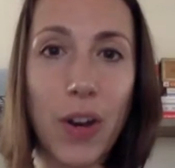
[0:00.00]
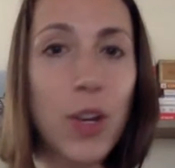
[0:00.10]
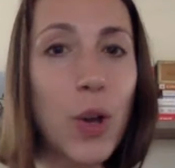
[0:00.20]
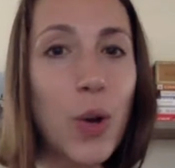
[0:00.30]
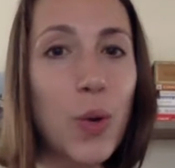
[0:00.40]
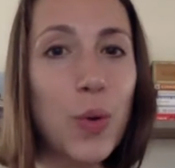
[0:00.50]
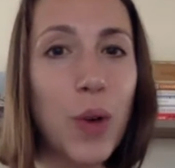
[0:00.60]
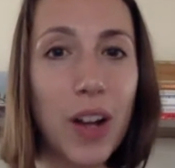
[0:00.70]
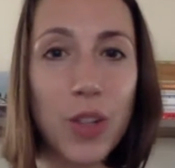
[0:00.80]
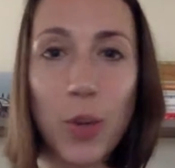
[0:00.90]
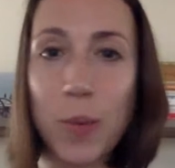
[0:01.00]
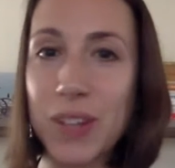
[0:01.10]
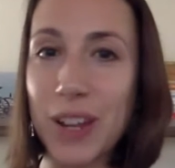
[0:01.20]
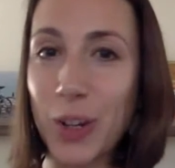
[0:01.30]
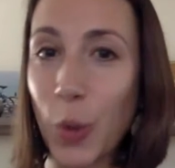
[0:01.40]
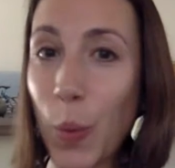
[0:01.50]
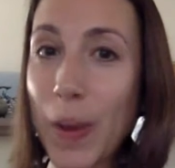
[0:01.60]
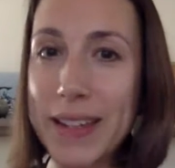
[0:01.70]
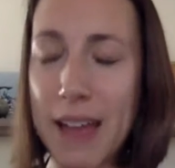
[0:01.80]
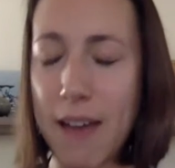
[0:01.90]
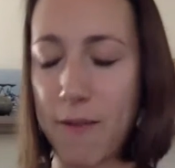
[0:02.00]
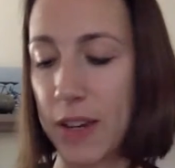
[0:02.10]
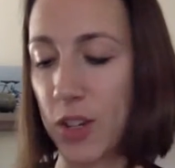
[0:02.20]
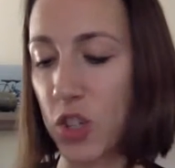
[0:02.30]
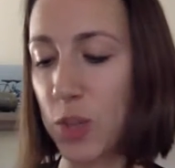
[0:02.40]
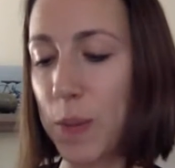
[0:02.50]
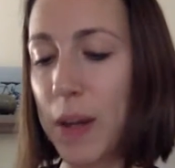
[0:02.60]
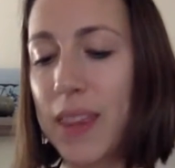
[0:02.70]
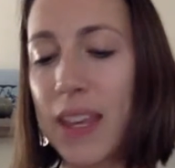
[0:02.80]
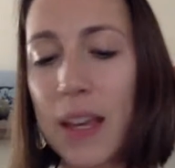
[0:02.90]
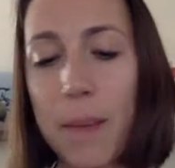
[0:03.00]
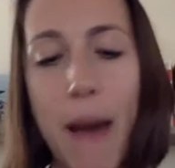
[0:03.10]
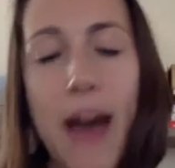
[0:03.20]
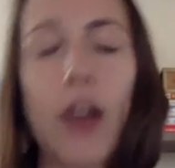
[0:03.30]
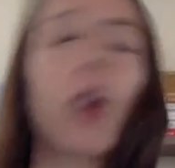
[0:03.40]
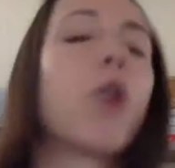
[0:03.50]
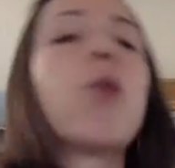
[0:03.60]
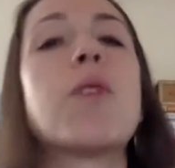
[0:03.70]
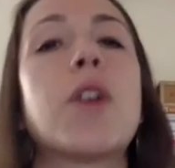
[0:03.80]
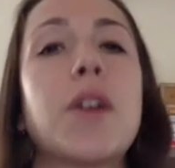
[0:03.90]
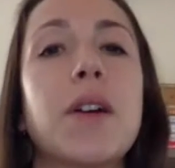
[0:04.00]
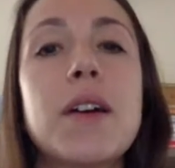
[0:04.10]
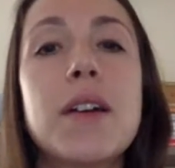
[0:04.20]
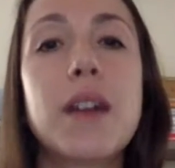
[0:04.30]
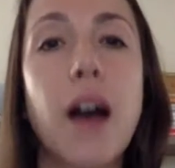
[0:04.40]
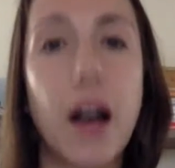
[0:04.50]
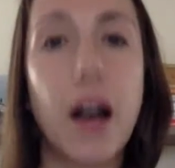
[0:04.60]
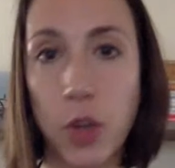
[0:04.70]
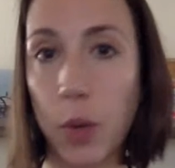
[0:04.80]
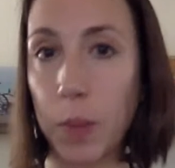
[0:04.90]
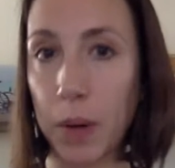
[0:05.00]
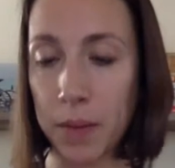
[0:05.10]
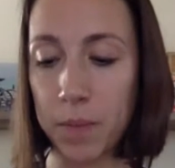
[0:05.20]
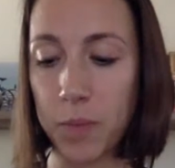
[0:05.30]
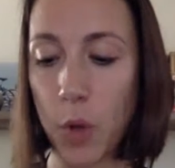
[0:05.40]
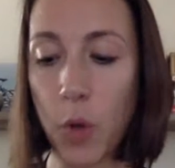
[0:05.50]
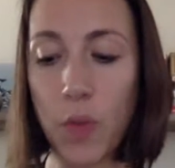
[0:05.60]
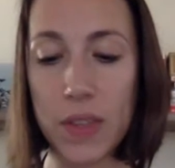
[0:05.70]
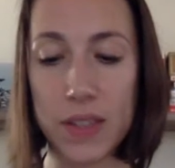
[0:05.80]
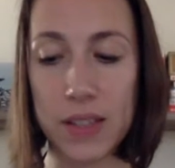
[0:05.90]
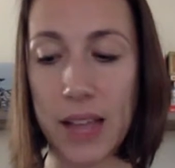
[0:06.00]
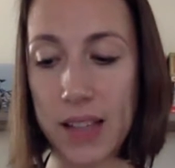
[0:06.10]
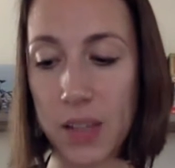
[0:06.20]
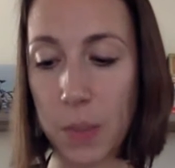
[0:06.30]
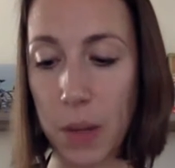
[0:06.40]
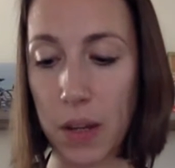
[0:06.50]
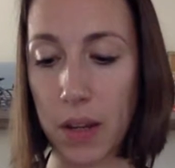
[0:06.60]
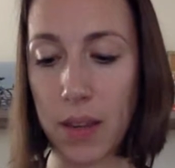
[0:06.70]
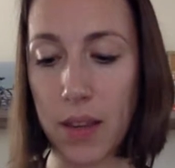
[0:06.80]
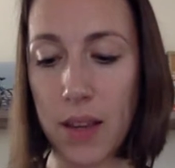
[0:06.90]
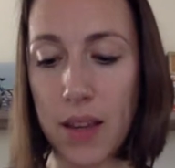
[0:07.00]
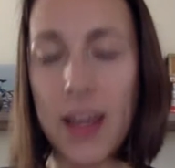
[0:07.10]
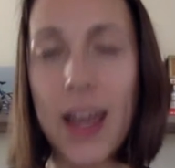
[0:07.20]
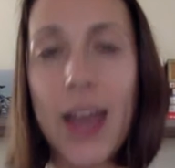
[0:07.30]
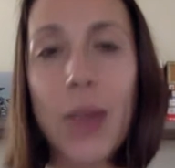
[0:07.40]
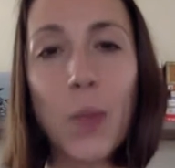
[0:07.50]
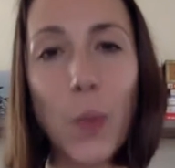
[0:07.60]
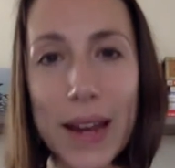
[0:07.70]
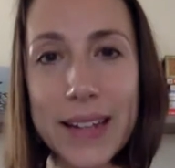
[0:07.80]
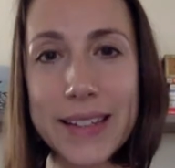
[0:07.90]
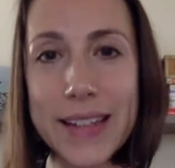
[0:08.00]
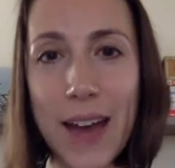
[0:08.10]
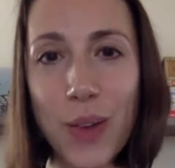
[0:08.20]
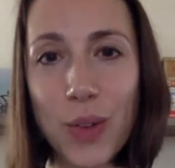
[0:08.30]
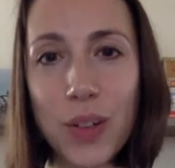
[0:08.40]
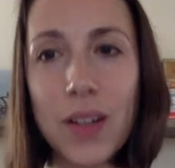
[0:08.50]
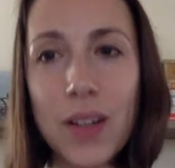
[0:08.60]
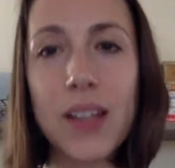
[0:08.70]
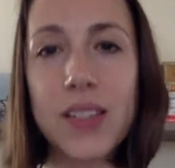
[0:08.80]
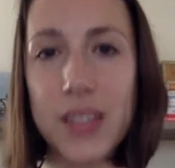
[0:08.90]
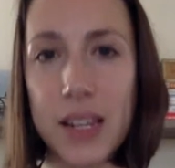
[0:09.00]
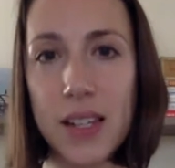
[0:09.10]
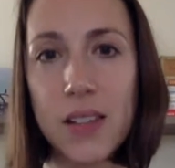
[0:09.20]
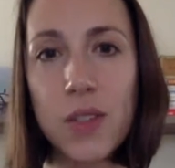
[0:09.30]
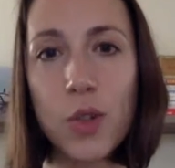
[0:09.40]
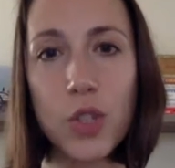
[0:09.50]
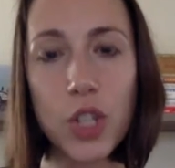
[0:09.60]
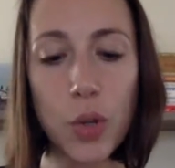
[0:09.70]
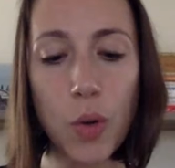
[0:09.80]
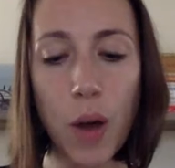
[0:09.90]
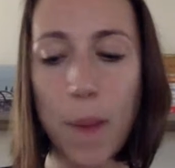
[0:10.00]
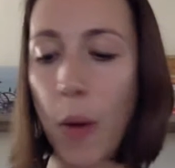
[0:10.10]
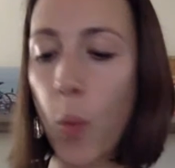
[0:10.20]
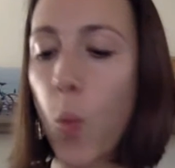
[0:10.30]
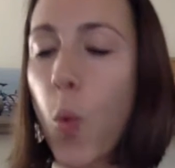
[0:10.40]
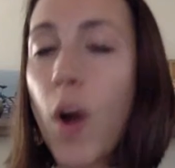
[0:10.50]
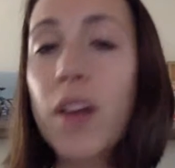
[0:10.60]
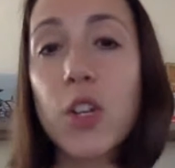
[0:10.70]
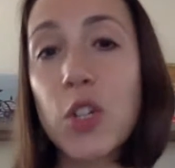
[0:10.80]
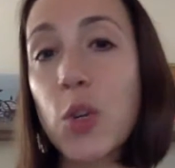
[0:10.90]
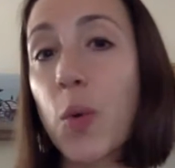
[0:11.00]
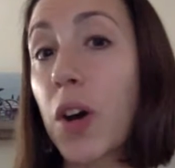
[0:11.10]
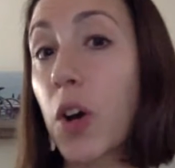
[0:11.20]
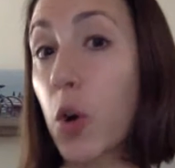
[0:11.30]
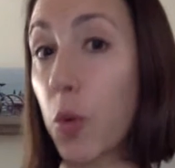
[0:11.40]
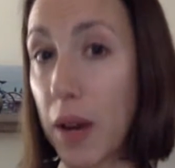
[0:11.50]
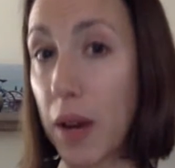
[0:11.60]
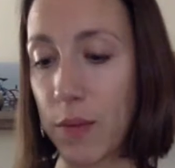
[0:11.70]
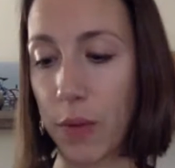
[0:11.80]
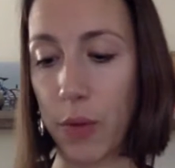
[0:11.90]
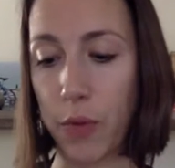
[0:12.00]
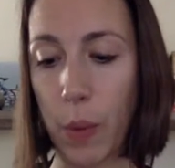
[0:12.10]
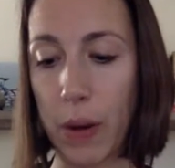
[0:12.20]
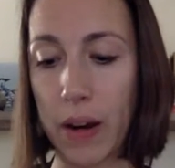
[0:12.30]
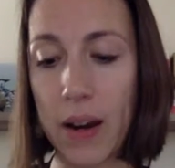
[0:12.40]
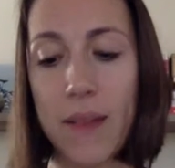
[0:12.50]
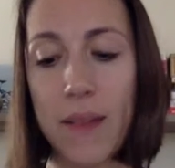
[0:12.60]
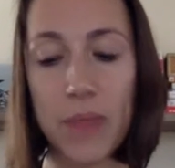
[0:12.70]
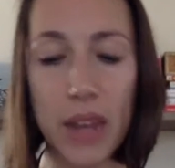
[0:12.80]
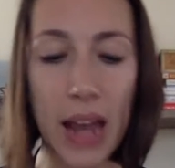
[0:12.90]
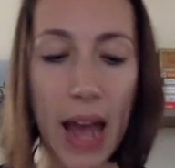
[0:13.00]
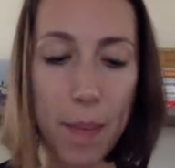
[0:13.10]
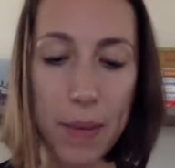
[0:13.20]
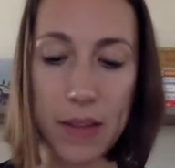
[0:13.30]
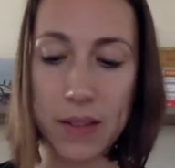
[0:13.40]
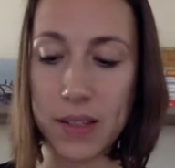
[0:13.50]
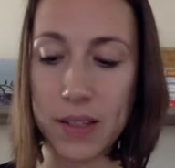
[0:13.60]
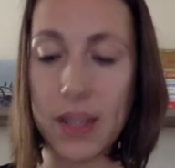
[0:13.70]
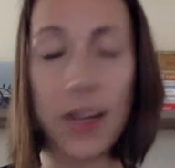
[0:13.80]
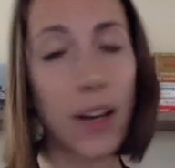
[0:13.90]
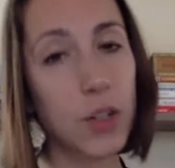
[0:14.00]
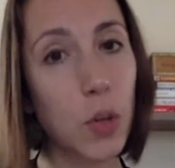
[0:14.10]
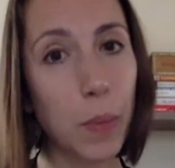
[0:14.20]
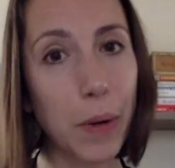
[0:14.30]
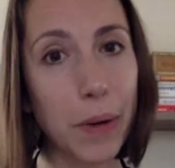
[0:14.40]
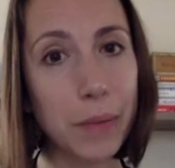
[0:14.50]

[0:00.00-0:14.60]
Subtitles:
I know October is not quite yet finished, but think back over October, over this last month, and write down a sentence or two about what you're grateful for that happened in October.